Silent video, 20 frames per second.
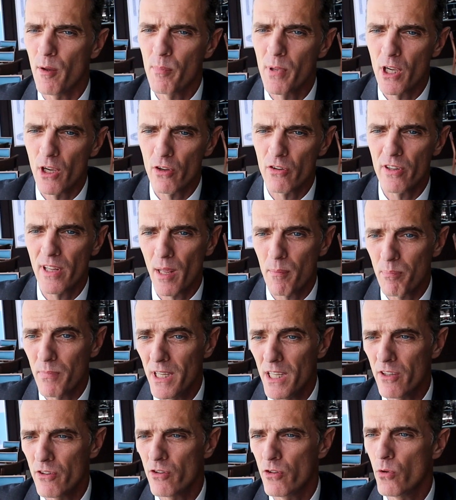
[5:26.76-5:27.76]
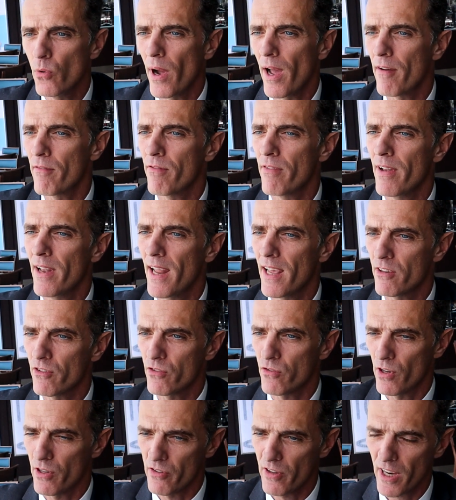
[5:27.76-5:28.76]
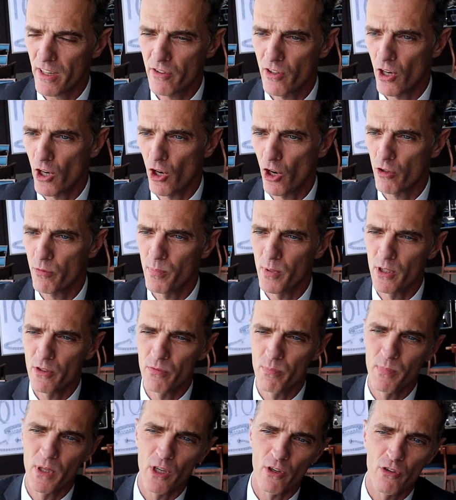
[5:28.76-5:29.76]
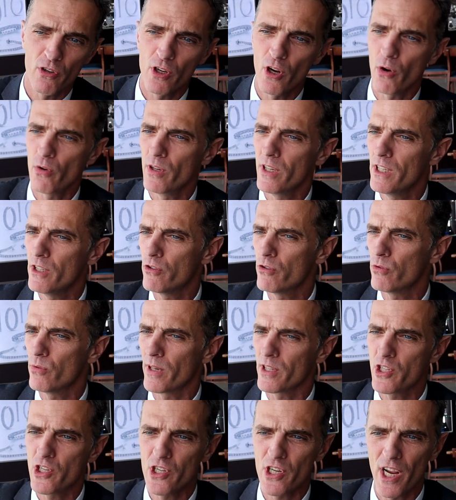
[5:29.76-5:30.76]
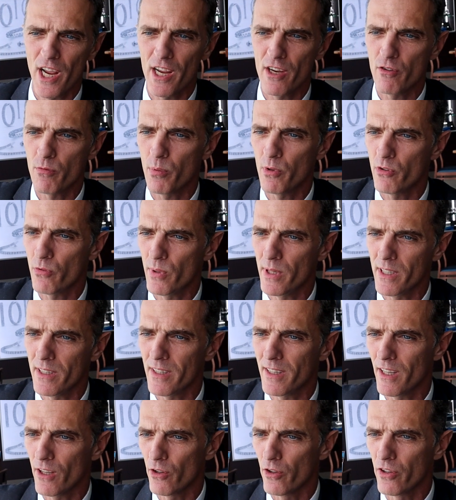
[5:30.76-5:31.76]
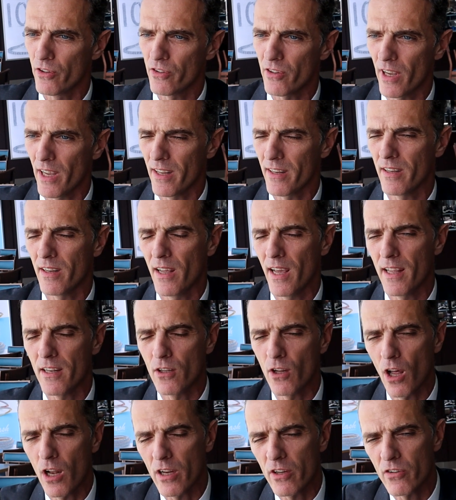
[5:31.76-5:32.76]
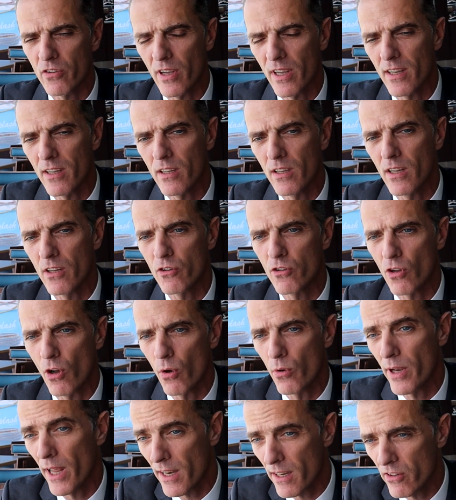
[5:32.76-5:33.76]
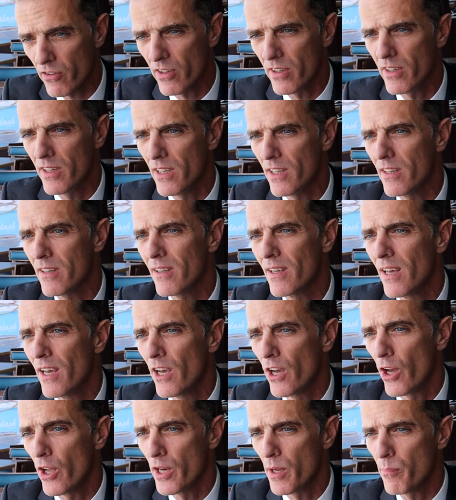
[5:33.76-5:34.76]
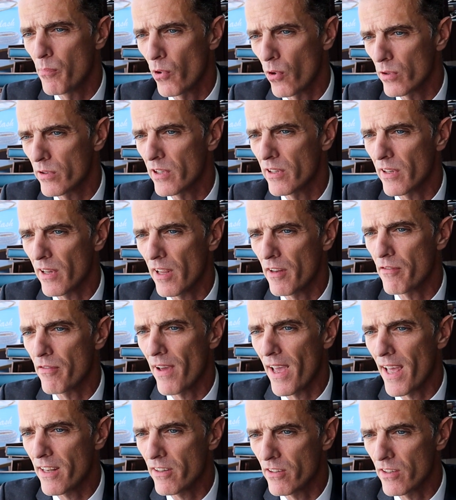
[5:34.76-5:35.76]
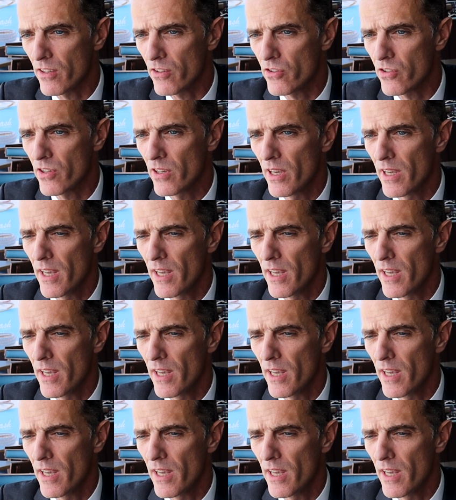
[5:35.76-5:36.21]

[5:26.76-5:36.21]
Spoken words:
Because that means you have less transaction costs, because you don't need to exchange between guilders and dollars. And so that is indeed an important advantage